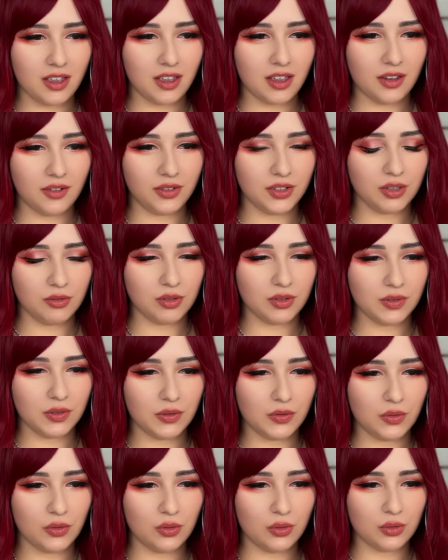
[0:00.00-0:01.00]
After level
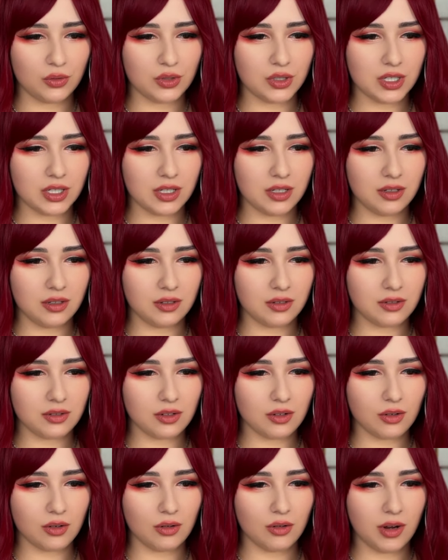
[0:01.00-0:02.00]
40.
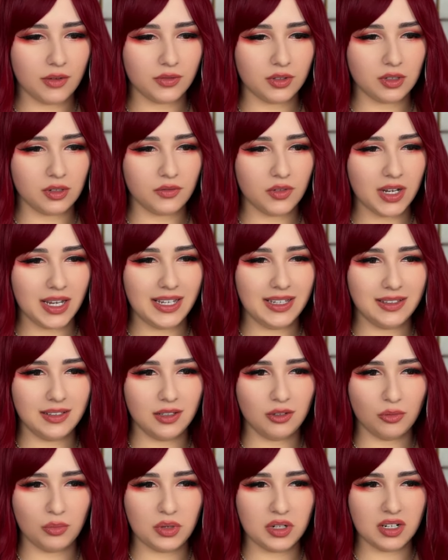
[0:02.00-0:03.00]
So after level 80,
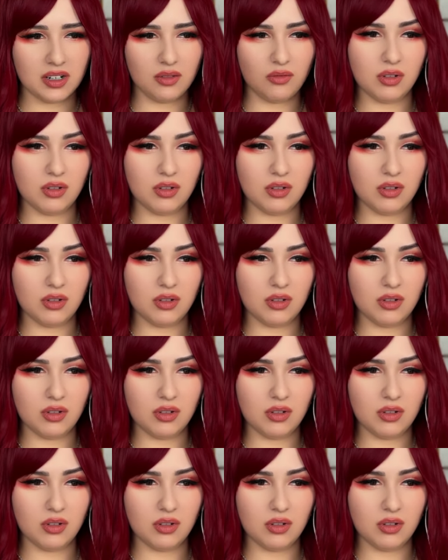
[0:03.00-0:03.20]
there'll be another